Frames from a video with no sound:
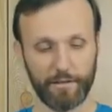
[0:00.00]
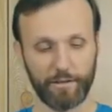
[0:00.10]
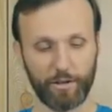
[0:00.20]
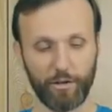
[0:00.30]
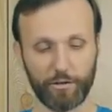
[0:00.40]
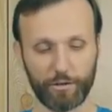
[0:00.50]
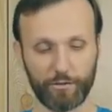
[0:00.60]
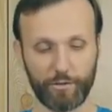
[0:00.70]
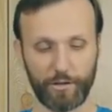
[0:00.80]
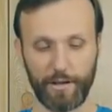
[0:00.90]
These holders
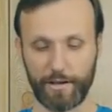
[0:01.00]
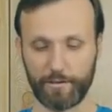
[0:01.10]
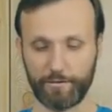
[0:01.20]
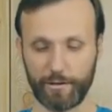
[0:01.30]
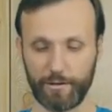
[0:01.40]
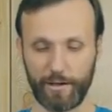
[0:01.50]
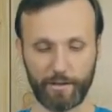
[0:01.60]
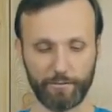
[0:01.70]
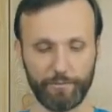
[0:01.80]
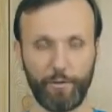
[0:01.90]
for like
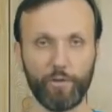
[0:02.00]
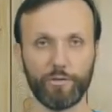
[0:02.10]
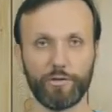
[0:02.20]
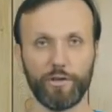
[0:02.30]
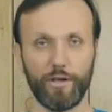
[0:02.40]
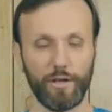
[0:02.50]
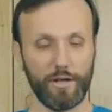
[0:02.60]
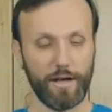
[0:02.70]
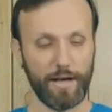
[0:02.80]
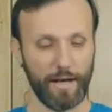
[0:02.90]
phones,
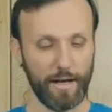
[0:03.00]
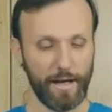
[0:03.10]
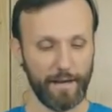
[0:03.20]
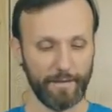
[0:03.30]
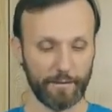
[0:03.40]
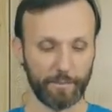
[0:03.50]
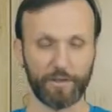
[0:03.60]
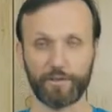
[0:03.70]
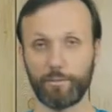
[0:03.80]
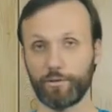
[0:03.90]
and that's
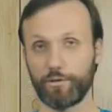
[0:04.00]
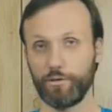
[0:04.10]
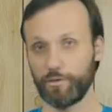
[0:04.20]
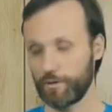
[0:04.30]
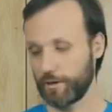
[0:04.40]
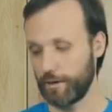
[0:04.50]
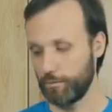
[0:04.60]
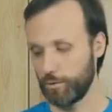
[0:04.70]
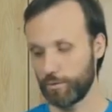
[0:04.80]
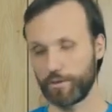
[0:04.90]
because I'm also using the
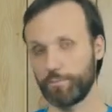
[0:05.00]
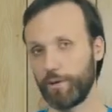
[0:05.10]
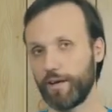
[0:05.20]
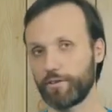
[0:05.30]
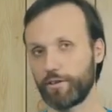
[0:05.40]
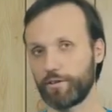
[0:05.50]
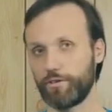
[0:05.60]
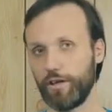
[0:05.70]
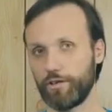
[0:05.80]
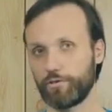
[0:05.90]
gimbal with the Panasonic
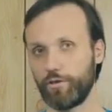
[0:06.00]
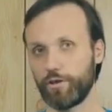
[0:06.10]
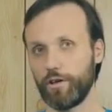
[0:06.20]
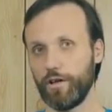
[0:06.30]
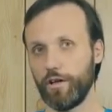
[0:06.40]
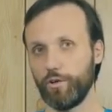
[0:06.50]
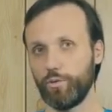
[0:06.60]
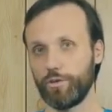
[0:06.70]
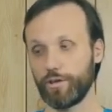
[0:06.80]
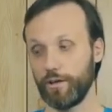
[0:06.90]
GH4,
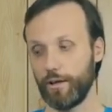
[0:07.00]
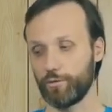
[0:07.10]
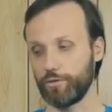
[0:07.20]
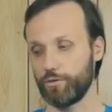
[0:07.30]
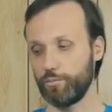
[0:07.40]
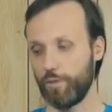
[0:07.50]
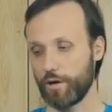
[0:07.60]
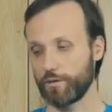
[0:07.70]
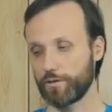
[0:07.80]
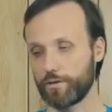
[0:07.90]
which allows you to
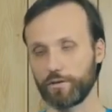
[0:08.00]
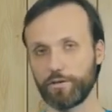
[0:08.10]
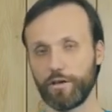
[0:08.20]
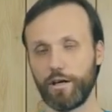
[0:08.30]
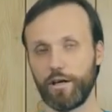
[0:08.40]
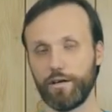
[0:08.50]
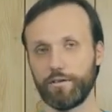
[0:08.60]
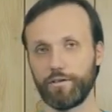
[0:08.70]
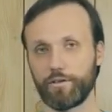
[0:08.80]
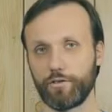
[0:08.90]
monitor
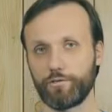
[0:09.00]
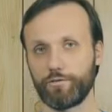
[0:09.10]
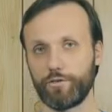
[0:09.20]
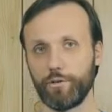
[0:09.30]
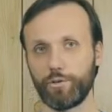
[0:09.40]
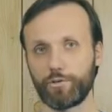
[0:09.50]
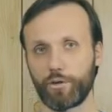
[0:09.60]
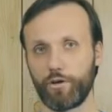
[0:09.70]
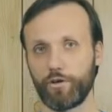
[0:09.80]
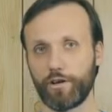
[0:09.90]
and sort of see what you're
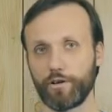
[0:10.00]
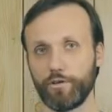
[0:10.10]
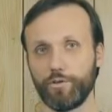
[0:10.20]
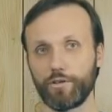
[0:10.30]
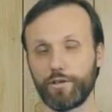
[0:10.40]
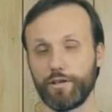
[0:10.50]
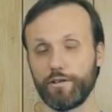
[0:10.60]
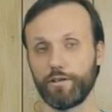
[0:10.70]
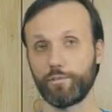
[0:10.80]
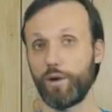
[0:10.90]
recording using
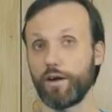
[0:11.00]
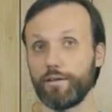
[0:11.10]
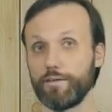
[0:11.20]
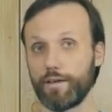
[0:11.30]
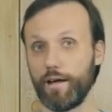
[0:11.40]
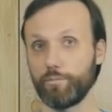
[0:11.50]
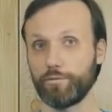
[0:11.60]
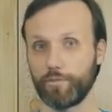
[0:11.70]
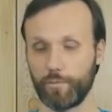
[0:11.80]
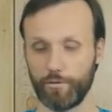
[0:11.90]
their wireless app
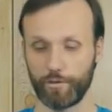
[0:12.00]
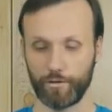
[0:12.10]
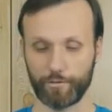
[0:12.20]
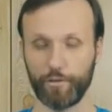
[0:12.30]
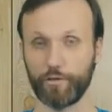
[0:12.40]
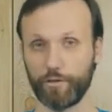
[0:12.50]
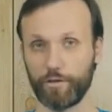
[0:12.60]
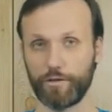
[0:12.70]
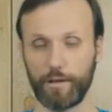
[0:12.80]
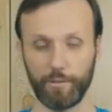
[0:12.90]
for your phone or
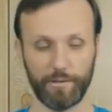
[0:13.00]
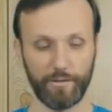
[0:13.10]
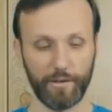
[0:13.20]
your tablet.